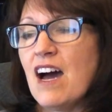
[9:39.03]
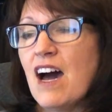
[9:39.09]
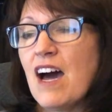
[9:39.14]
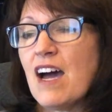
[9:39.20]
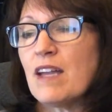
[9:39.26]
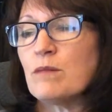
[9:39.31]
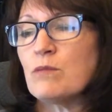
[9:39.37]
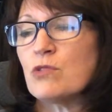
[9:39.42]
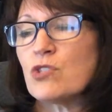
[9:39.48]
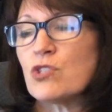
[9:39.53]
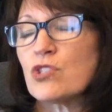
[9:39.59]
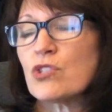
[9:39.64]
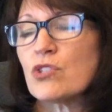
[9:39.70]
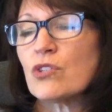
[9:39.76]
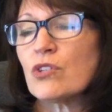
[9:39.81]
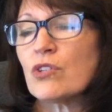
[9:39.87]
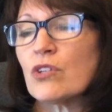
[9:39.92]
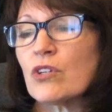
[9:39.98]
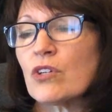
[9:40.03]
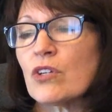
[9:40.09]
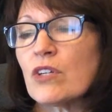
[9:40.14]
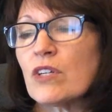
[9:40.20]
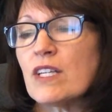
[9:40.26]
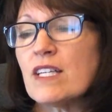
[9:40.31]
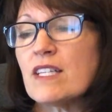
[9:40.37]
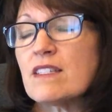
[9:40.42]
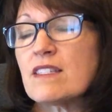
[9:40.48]
"I'm sure
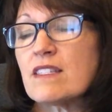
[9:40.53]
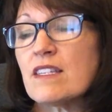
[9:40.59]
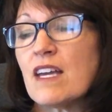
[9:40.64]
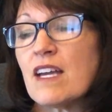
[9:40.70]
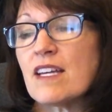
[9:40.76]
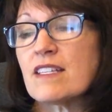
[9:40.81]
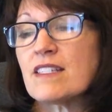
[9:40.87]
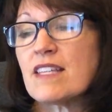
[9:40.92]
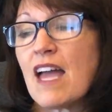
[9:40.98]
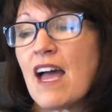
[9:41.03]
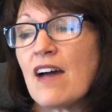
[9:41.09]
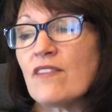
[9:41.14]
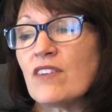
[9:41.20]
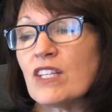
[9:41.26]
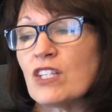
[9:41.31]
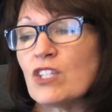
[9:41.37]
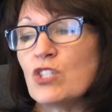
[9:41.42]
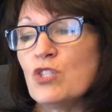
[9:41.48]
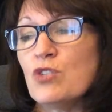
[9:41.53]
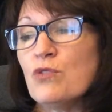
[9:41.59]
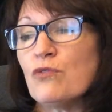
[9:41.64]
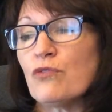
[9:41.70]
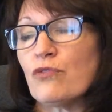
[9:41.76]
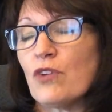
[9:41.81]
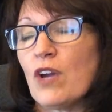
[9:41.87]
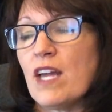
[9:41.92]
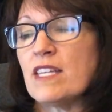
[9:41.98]
it's nice having a new
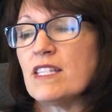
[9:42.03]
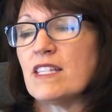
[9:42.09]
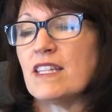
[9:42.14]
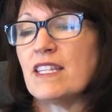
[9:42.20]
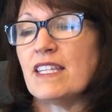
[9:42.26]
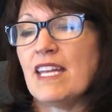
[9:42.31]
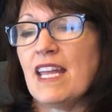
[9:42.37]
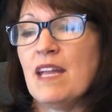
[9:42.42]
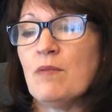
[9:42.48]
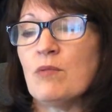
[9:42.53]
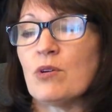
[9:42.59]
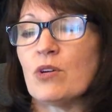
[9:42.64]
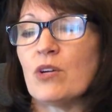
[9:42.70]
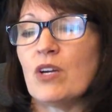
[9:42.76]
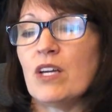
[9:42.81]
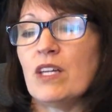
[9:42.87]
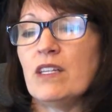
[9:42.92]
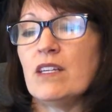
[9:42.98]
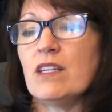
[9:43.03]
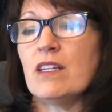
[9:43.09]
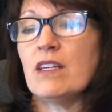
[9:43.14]
friend in the neighborhood."